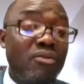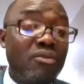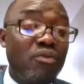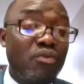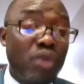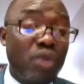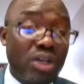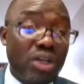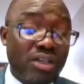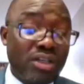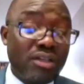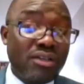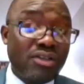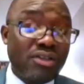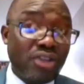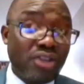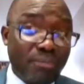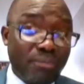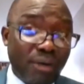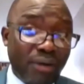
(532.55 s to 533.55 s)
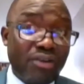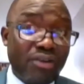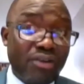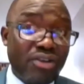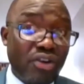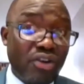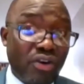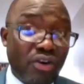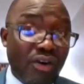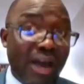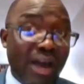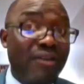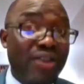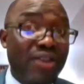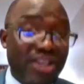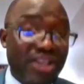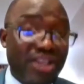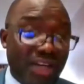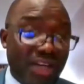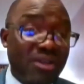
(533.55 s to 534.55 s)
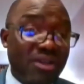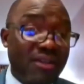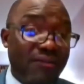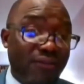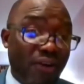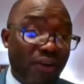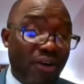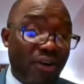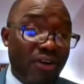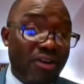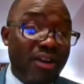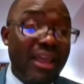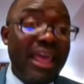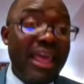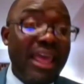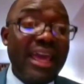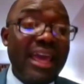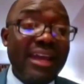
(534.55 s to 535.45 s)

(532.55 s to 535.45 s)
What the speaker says: with support. You know, I reach out to the fund